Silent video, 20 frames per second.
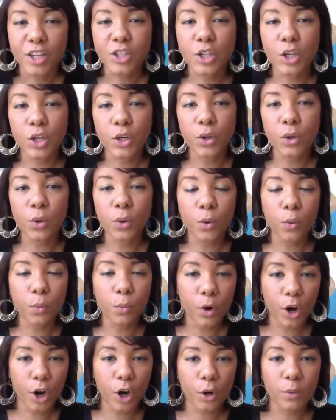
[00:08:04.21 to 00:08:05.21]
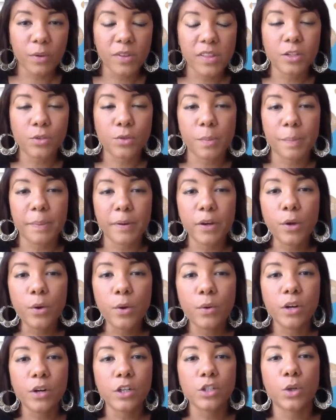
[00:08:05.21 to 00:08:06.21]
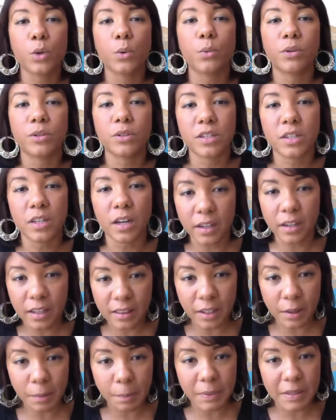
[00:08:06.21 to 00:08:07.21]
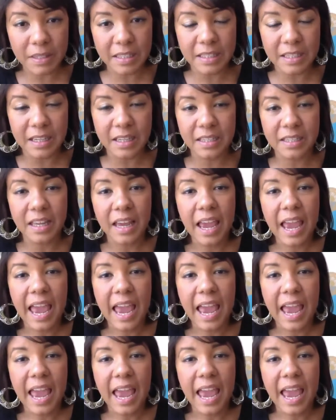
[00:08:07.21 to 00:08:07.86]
to work with entrepreneurs who were starting their business